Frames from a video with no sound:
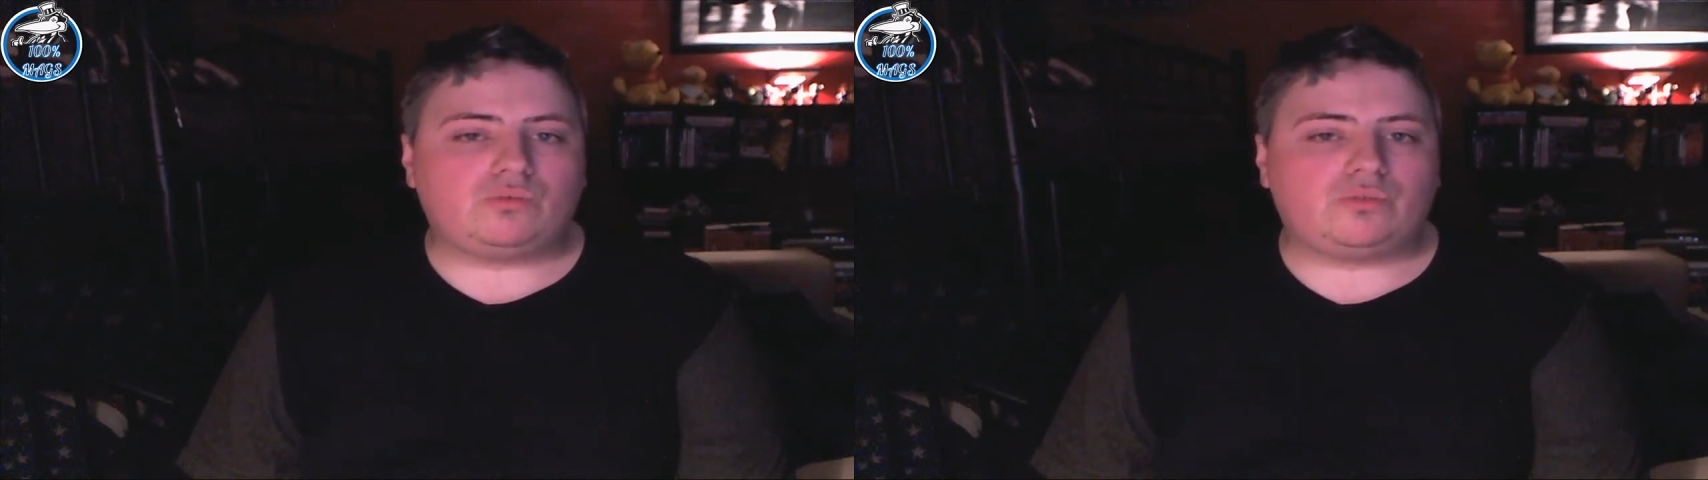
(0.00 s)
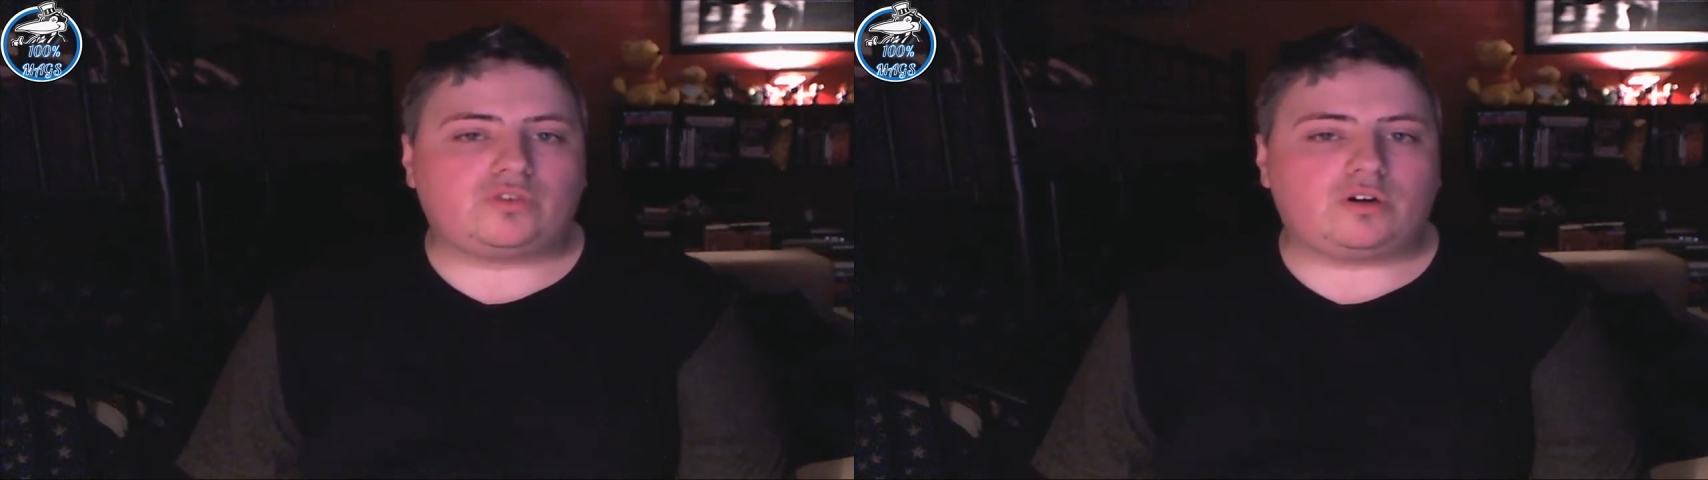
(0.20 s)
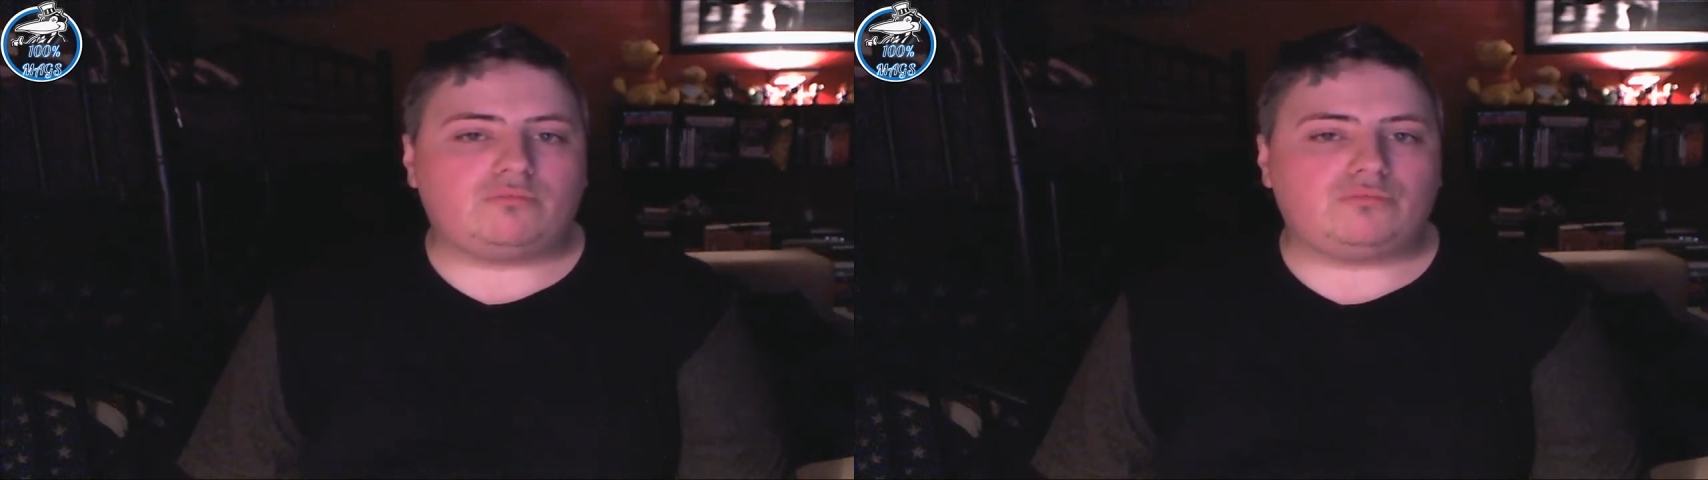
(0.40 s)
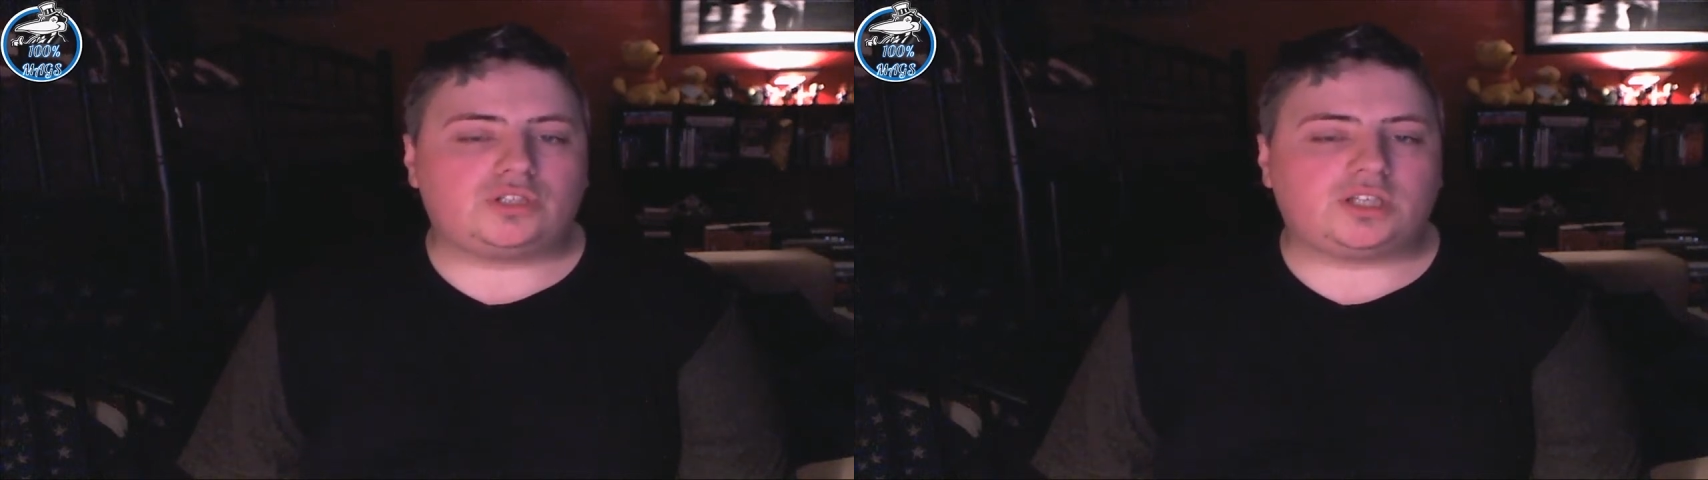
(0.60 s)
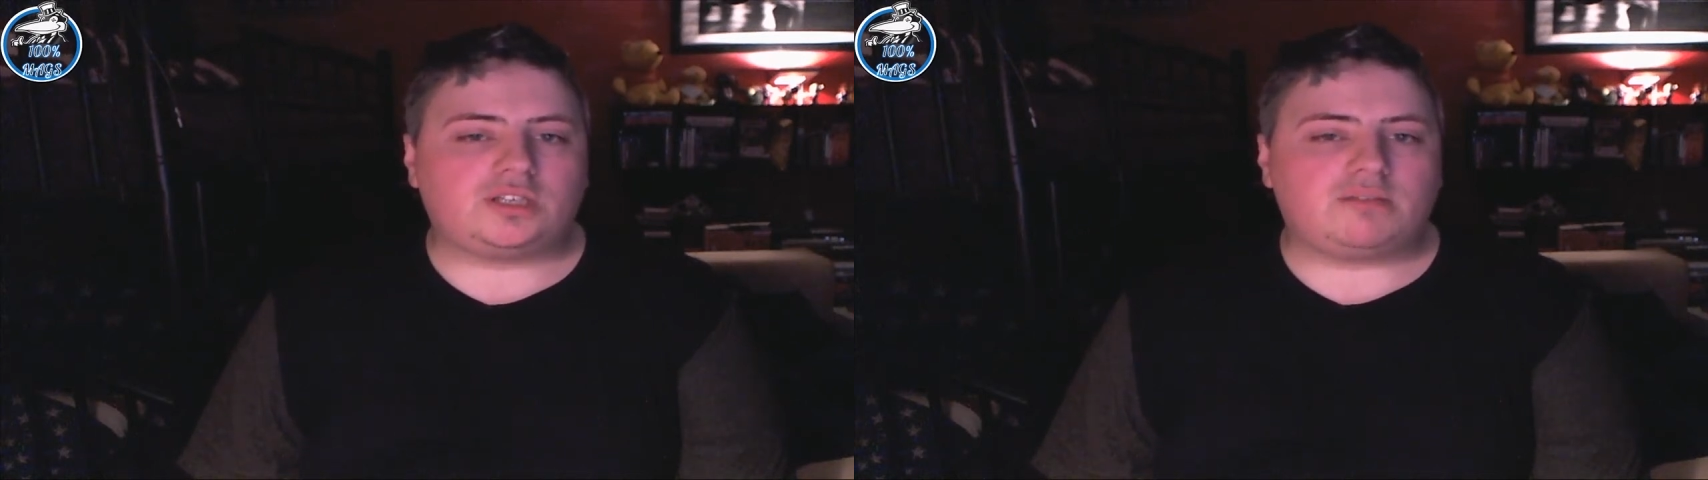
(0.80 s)
we've got
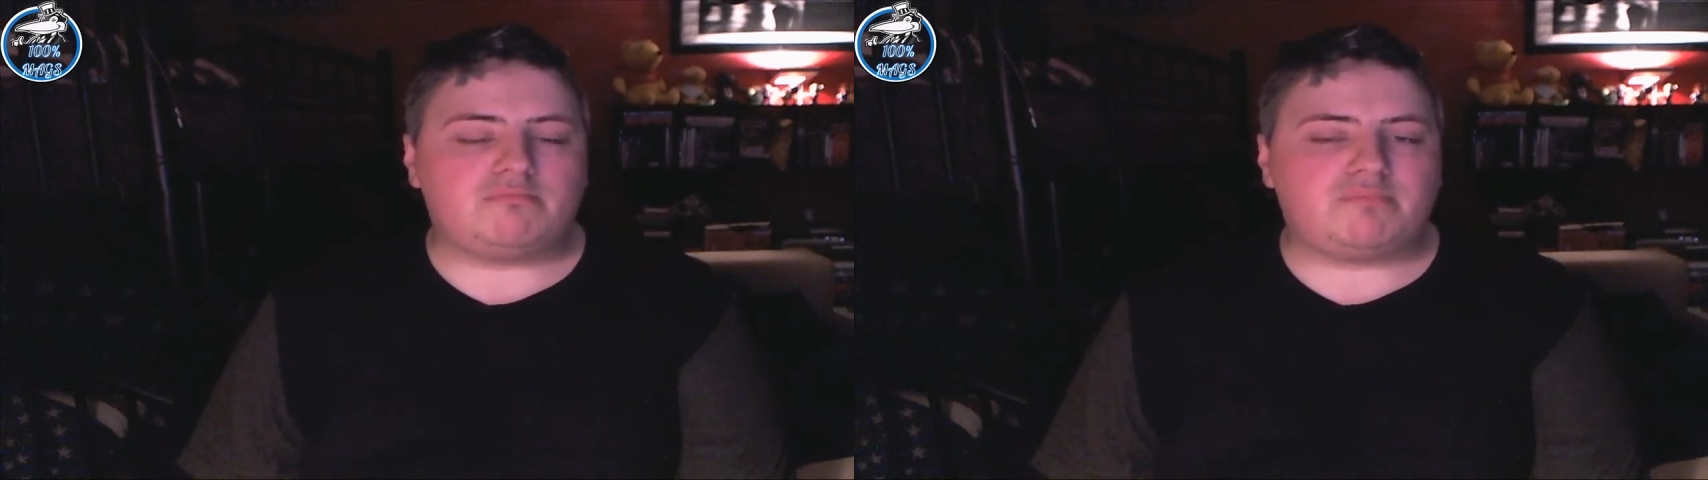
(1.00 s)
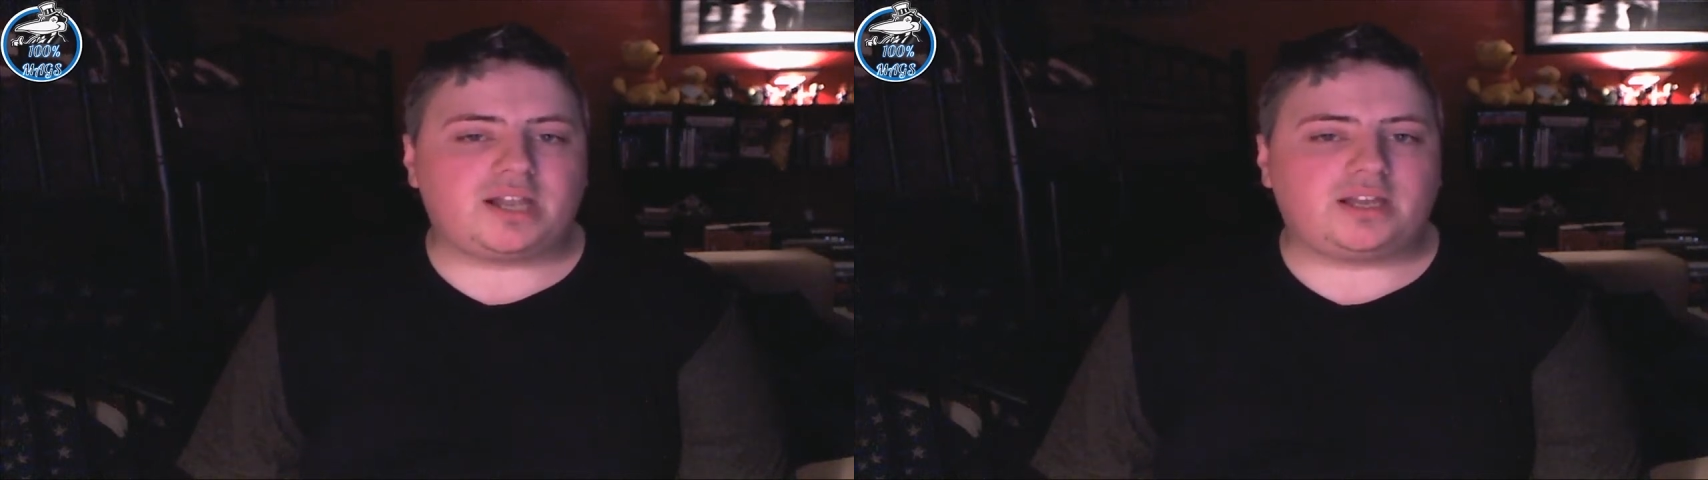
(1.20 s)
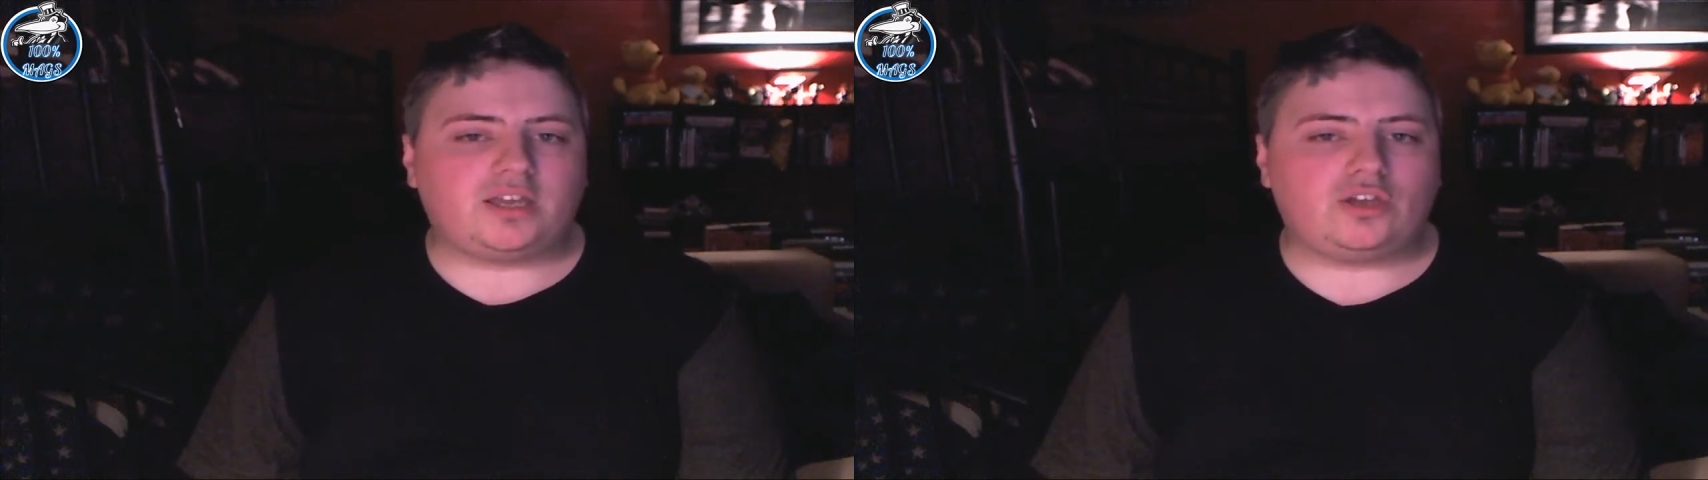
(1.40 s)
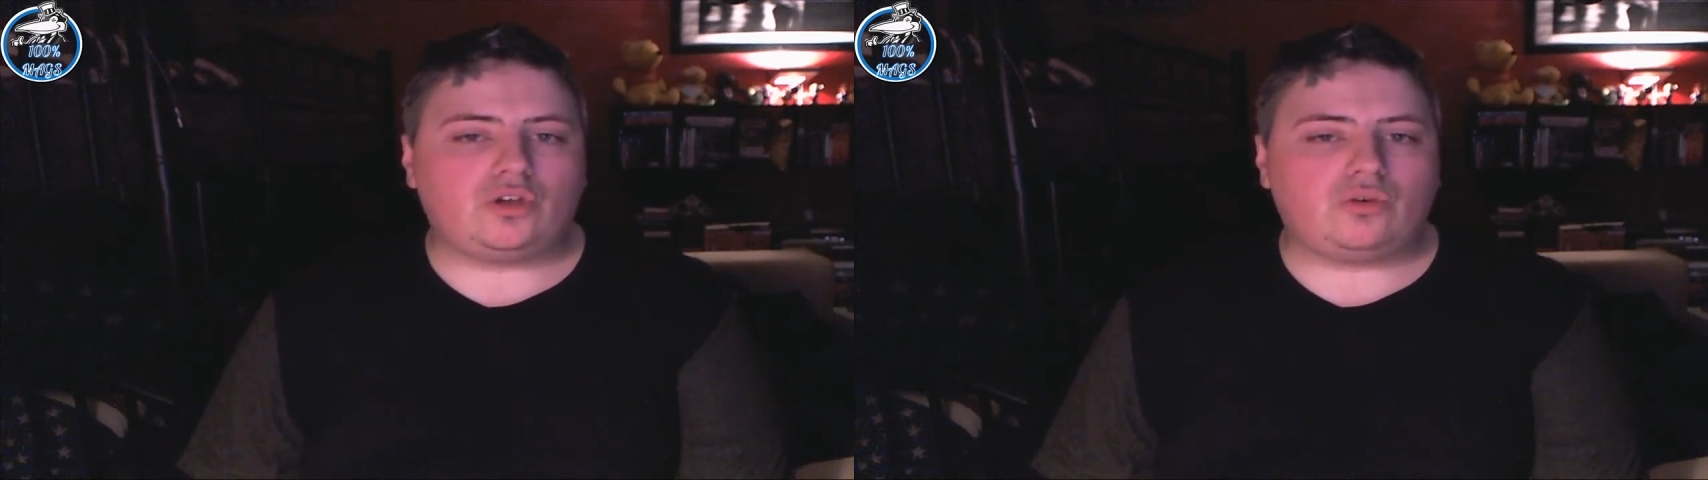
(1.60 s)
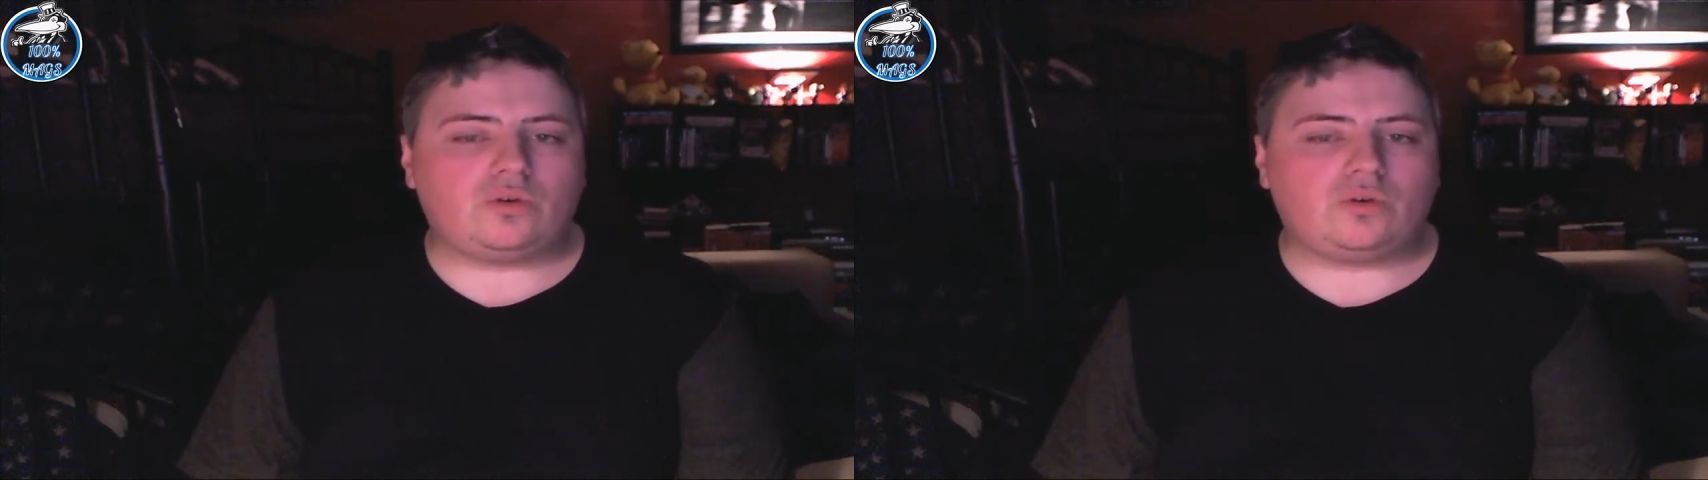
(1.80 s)
Moussa Dembélé, who